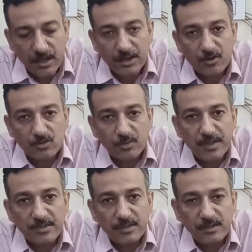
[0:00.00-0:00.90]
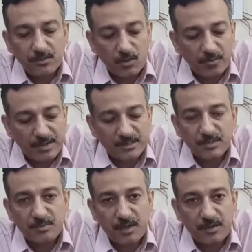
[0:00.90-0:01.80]
and also make the home as a
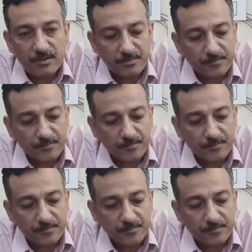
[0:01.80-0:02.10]
smart.